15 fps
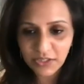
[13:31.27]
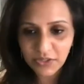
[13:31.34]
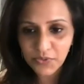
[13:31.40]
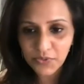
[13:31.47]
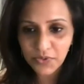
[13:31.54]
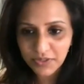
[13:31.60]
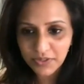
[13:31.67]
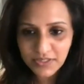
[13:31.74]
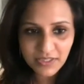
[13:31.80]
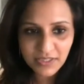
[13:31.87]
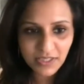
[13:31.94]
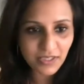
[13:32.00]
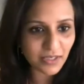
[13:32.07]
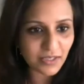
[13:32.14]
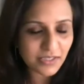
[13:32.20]
You honestly
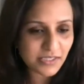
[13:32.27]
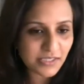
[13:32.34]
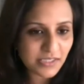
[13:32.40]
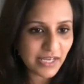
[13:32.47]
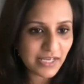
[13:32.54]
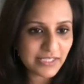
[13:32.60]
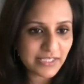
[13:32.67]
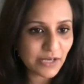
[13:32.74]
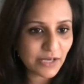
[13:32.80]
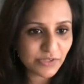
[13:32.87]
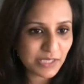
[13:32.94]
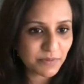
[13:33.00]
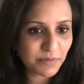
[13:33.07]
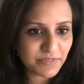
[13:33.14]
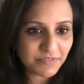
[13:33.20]
can't take a
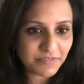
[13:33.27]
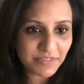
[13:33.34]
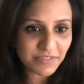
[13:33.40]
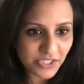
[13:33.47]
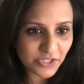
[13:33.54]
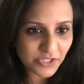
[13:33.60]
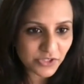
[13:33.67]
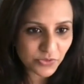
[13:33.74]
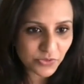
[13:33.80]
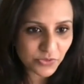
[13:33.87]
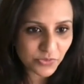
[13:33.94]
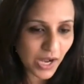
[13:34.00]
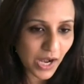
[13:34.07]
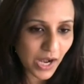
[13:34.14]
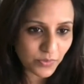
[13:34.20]
downtime of 72
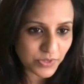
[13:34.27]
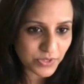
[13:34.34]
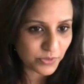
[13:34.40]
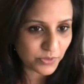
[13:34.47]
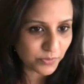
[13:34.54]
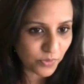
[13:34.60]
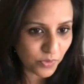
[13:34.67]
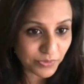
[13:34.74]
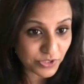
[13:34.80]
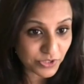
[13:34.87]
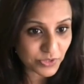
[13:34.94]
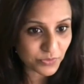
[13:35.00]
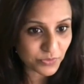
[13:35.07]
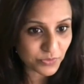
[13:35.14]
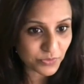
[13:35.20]
hours or more, which
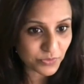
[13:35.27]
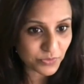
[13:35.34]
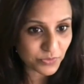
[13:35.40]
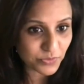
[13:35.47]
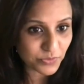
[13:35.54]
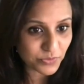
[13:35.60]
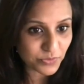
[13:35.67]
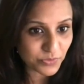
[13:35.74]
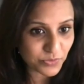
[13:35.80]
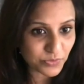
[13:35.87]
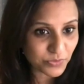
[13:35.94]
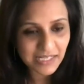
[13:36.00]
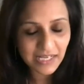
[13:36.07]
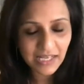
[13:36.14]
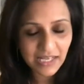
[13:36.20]
is where we were at.